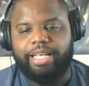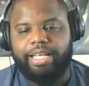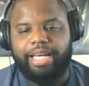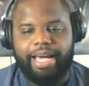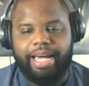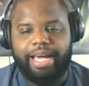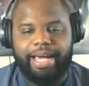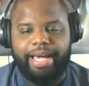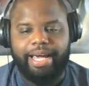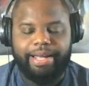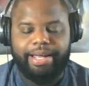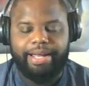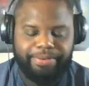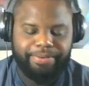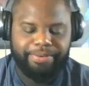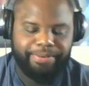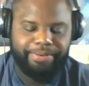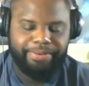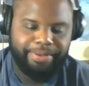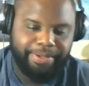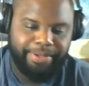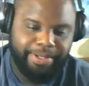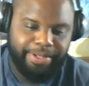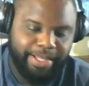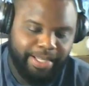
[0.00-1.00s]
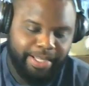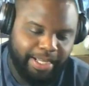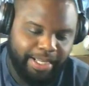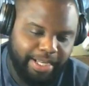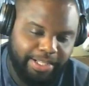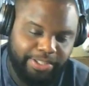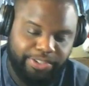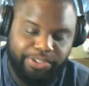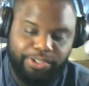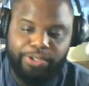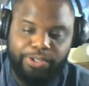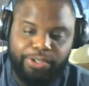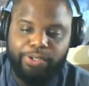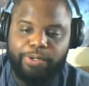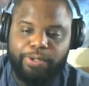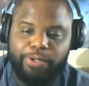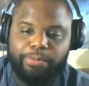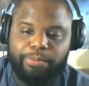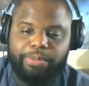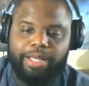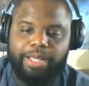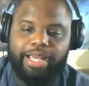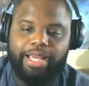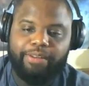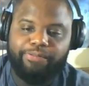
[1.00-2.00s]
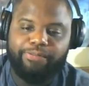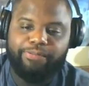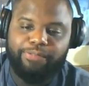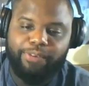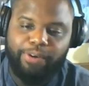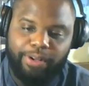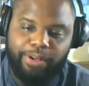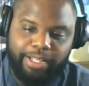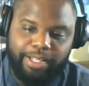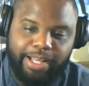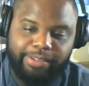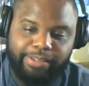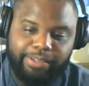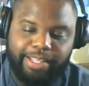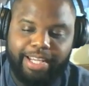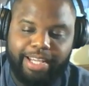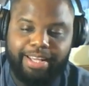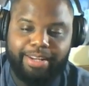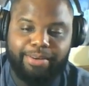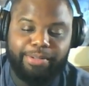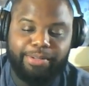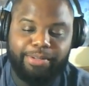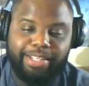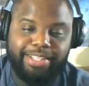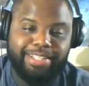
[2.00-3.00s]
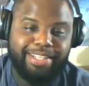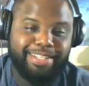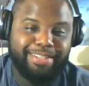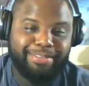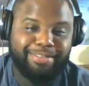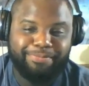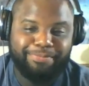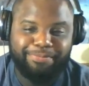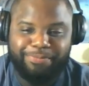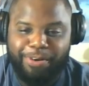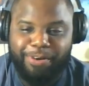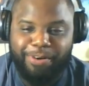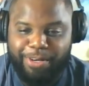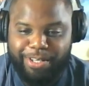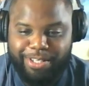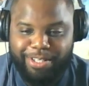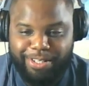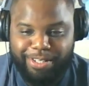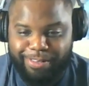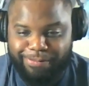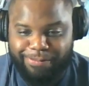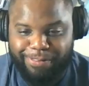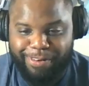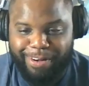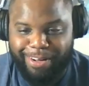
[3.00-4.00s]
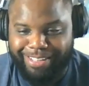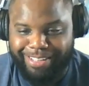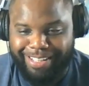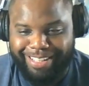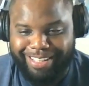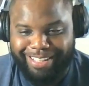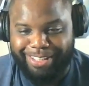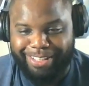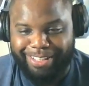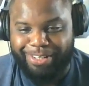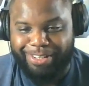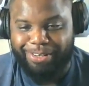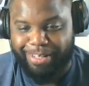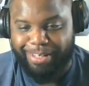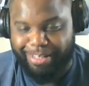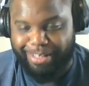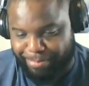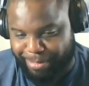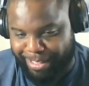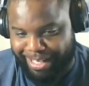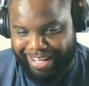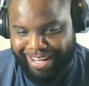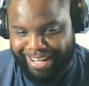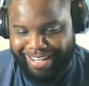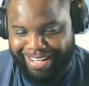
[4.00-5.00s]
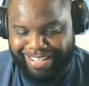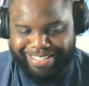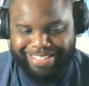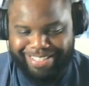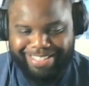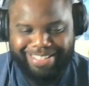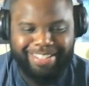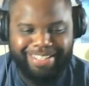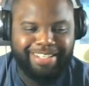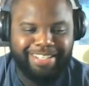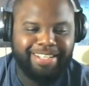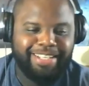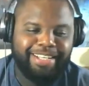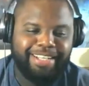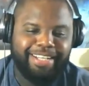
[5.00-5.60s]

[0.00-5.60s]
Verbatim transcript: They had uh, Doom. They had Fallout. They could have really just focused on Fallout alone, to be honest.